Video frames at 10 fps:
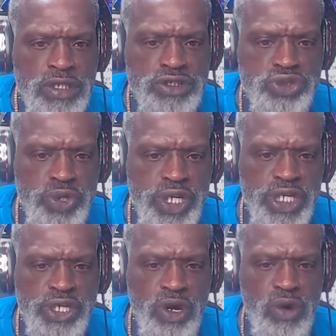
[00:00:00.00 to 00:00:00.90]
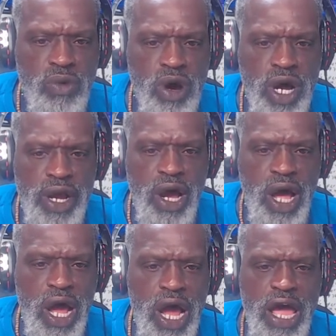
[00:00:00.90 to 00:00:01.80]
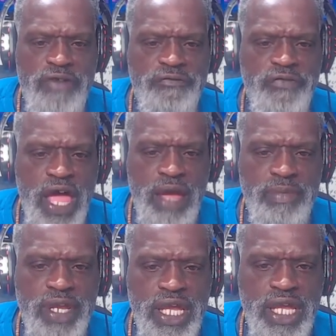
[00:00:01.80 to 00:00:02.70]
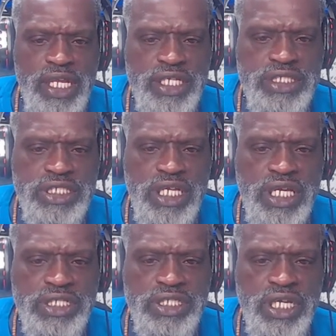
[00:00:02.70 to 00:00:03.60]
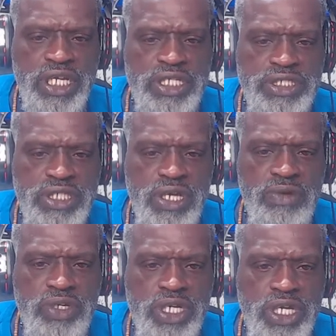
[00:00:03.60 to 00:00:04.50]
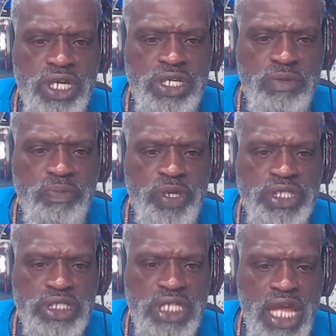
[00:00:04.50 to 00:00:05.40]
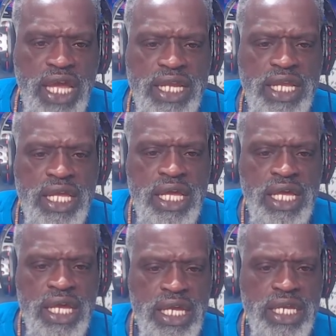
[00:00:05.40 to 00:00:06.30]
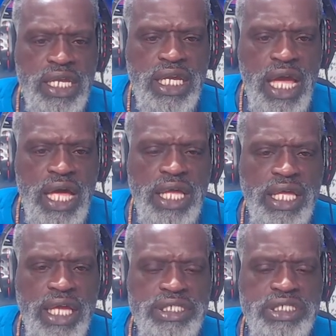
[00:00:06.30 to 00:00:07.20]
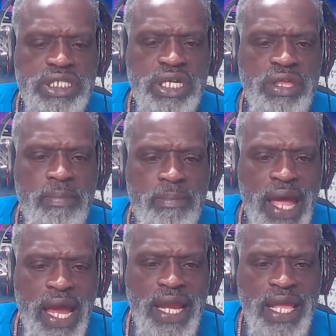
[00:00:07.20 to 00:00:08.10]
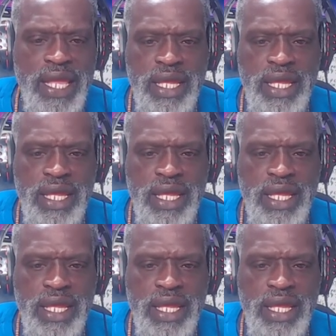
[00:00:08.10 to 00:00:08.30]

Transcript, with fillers: drink. Drink your water. All right, family, it is such, it is so good to be standing in the congregation of the mighty,